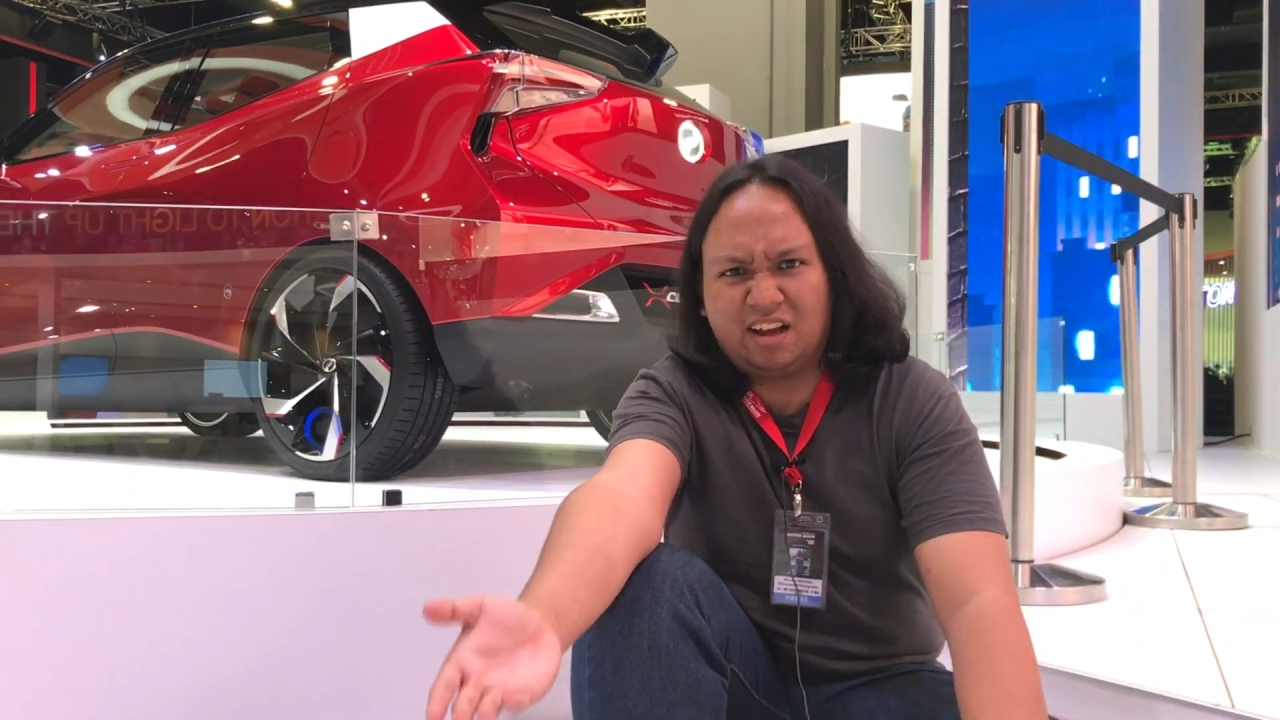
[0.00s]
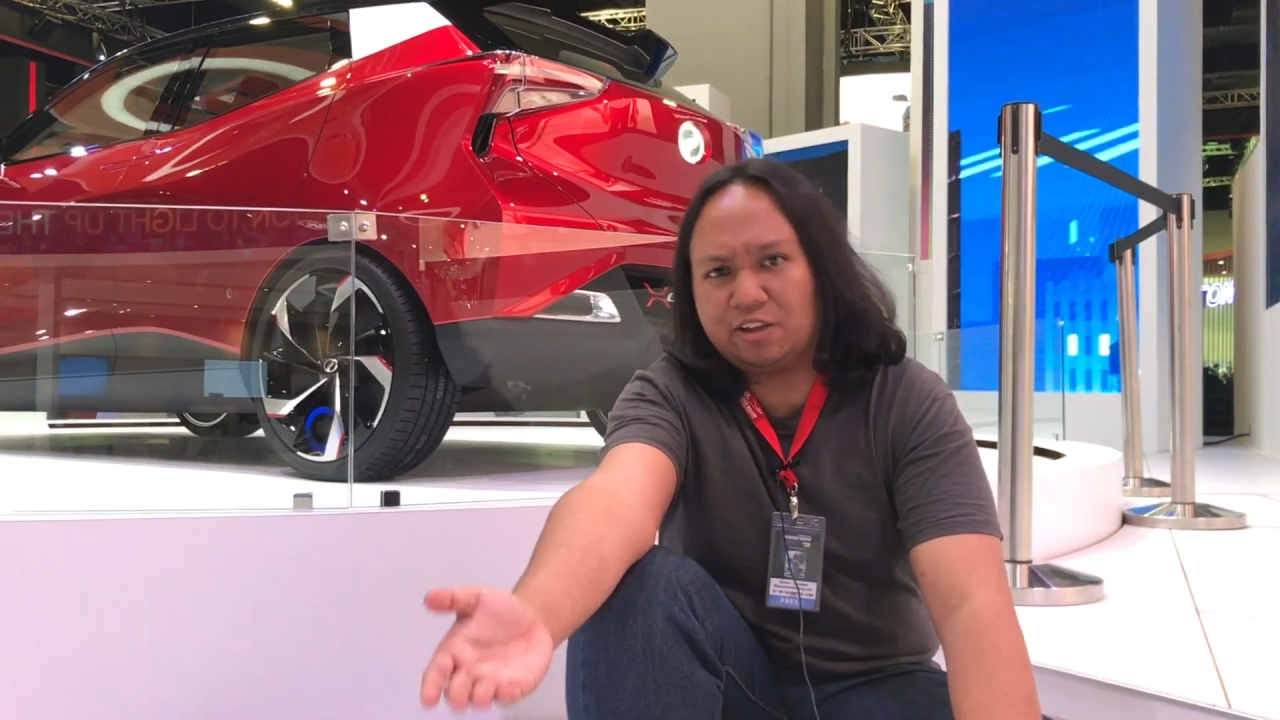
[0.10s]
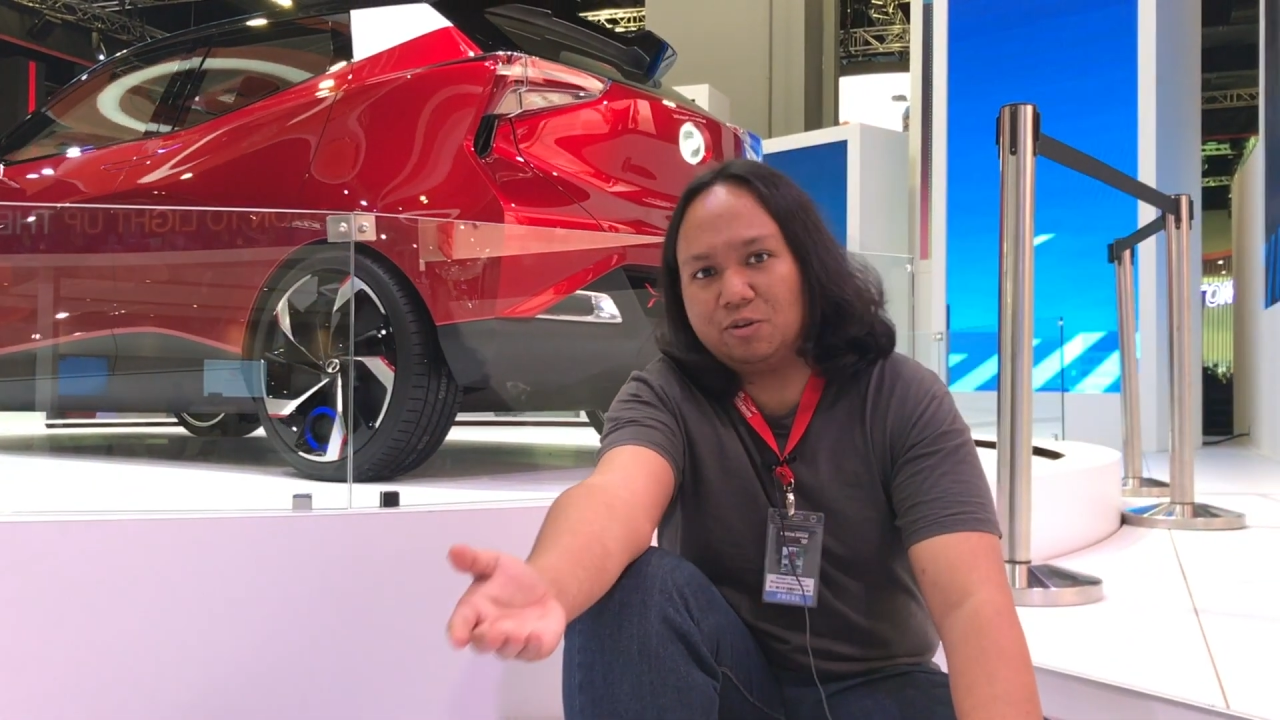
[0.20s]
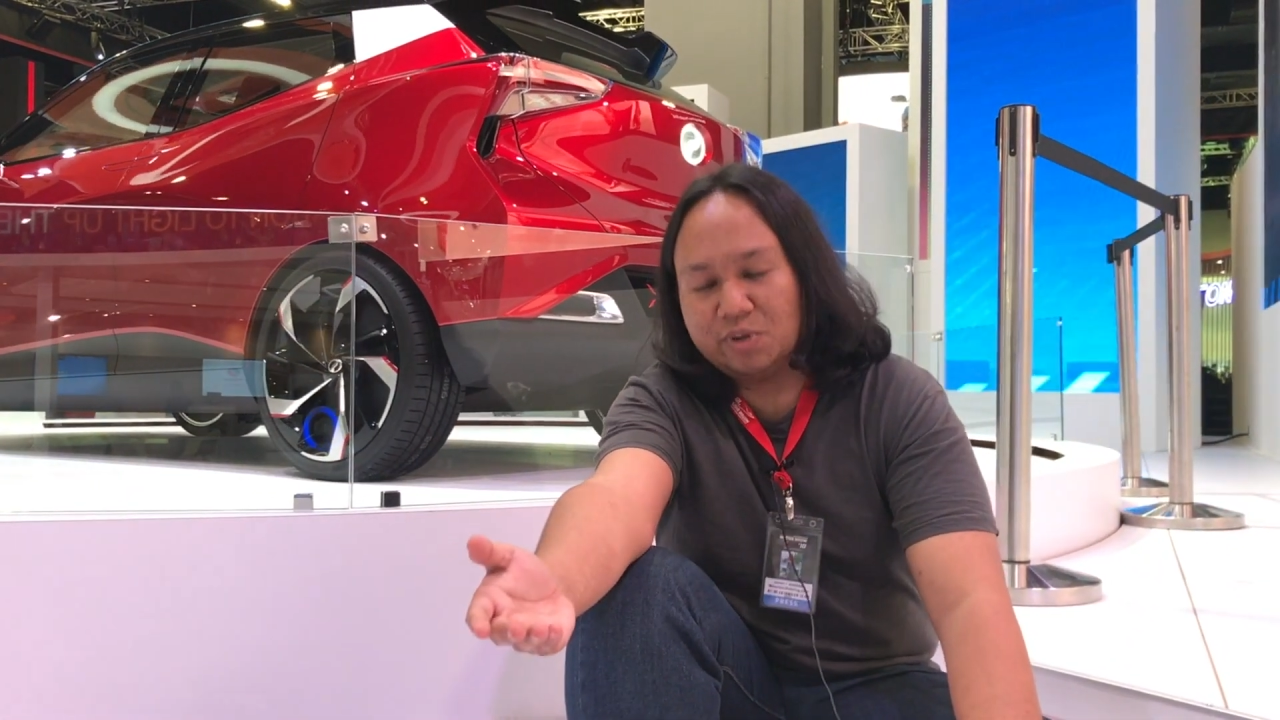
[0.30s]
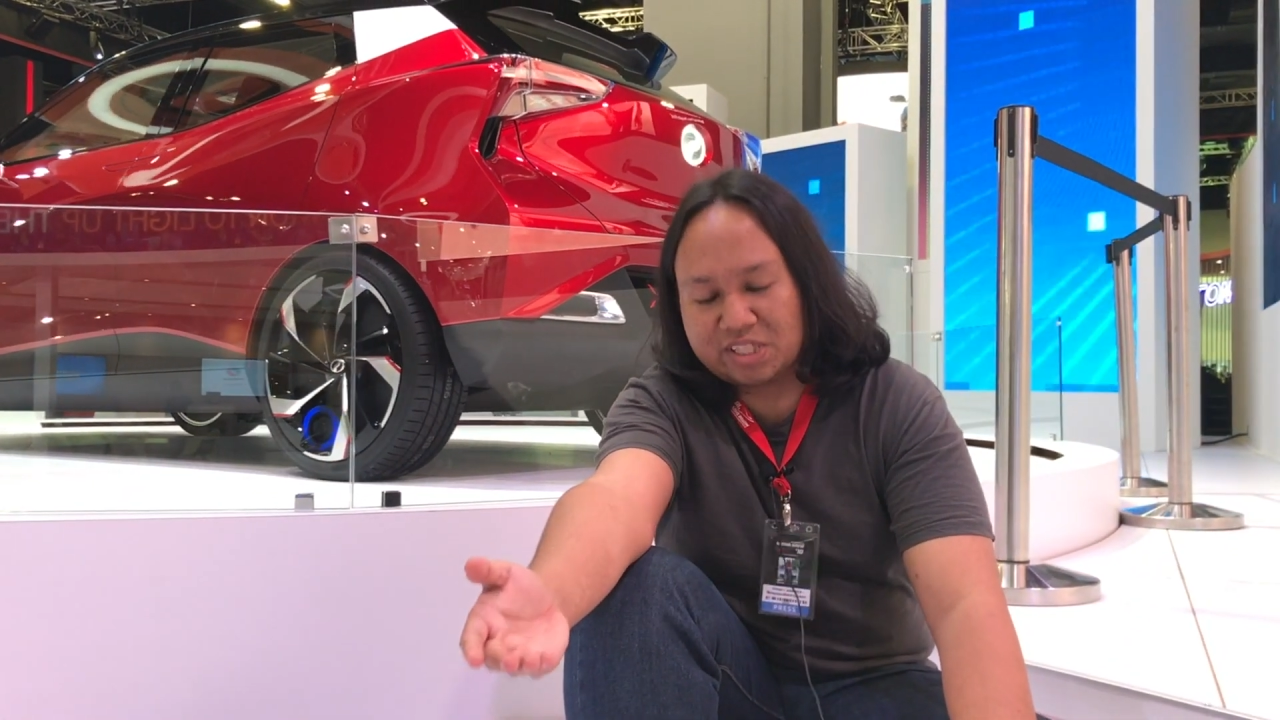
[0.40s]

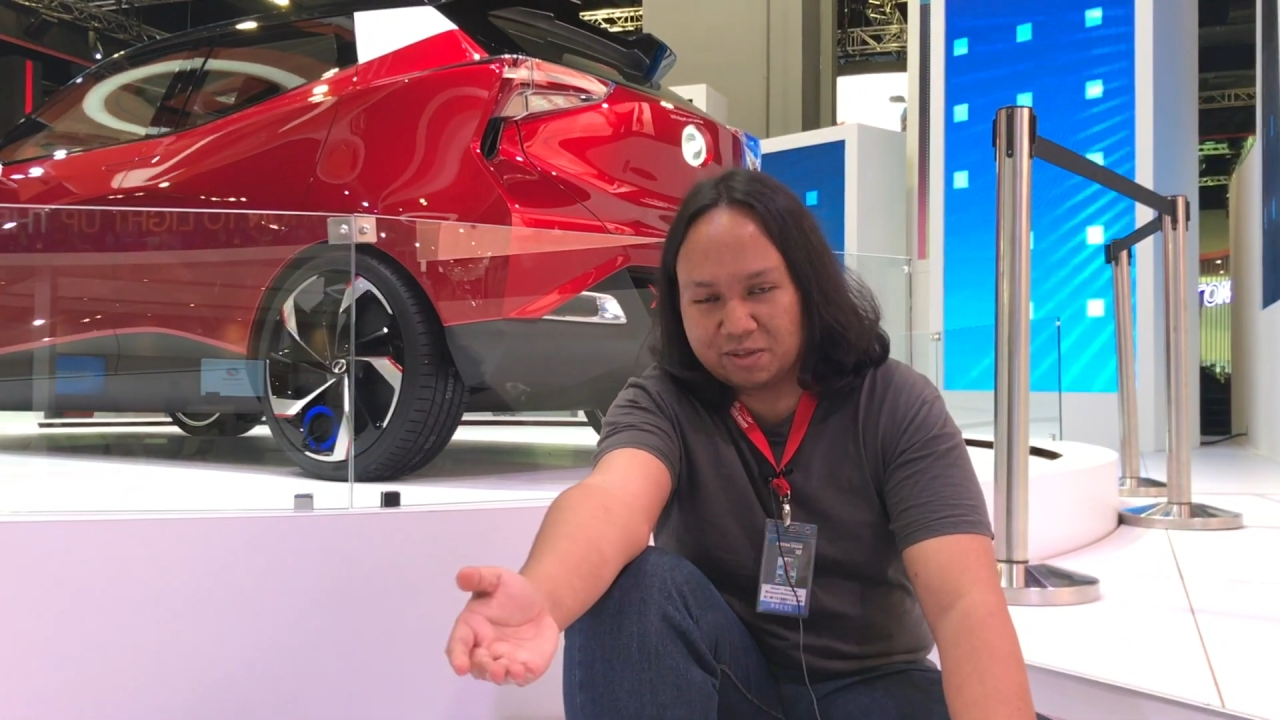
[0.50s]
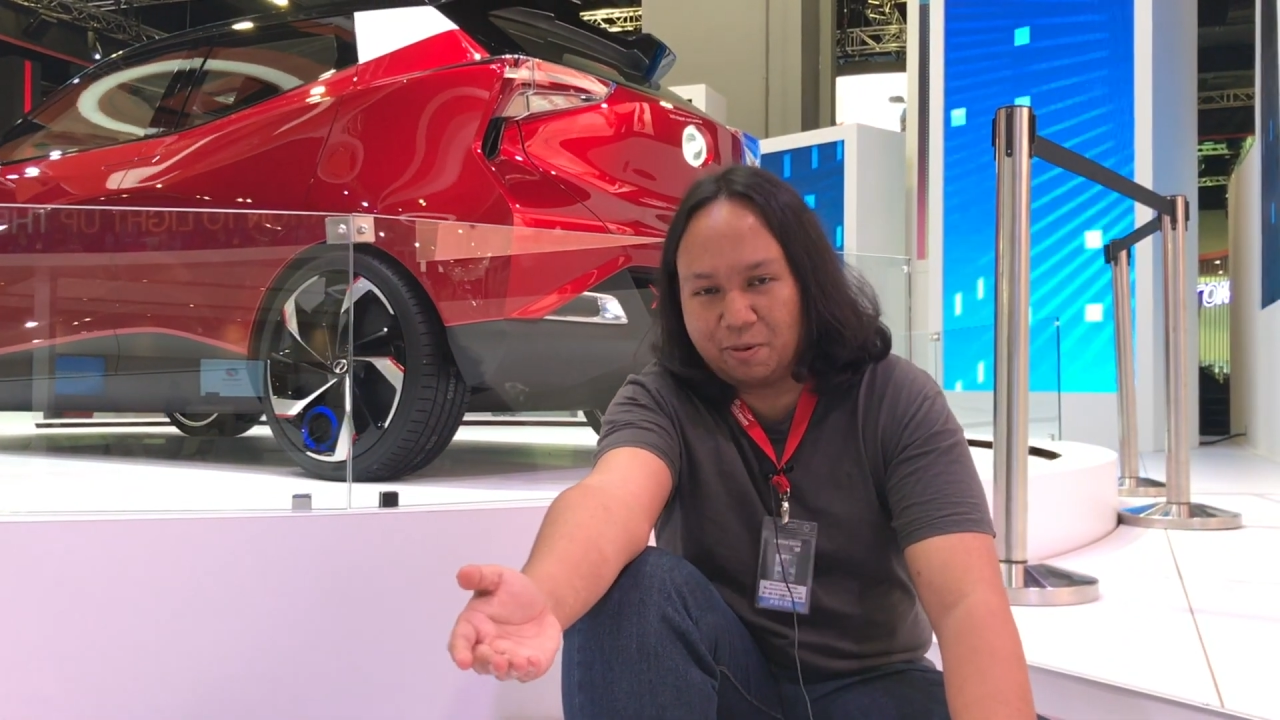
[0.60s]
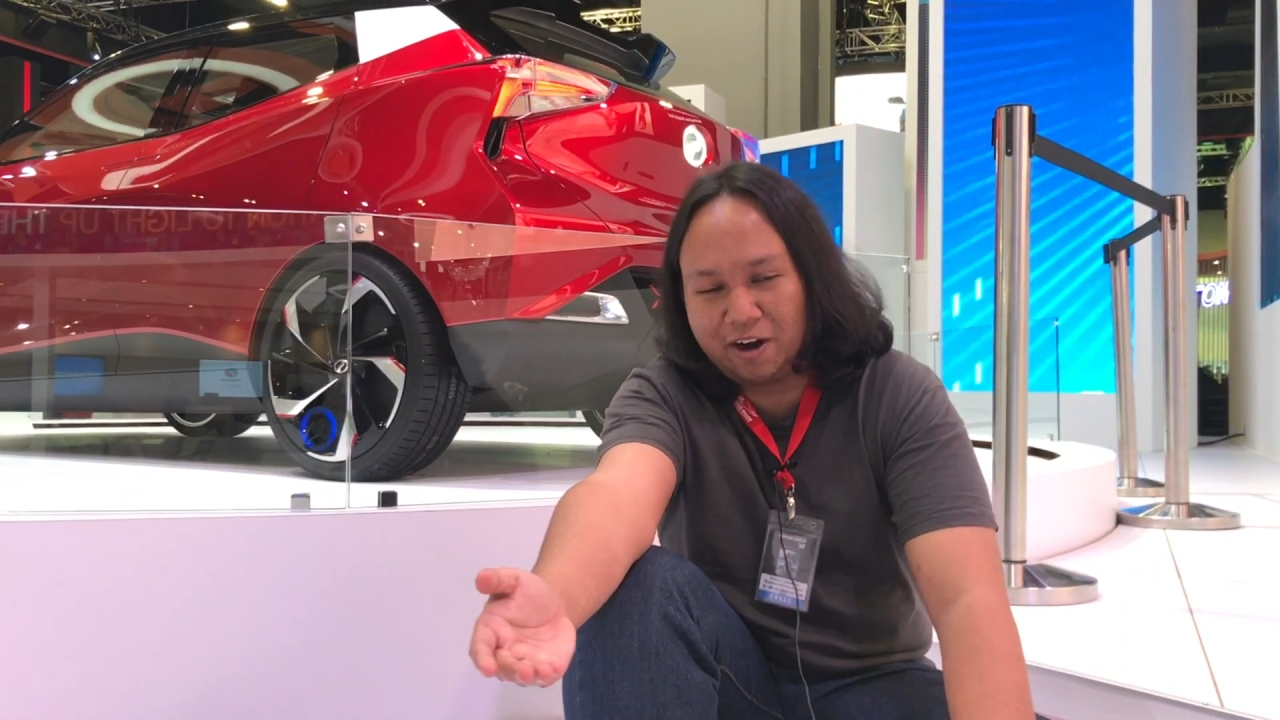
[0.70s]
arguments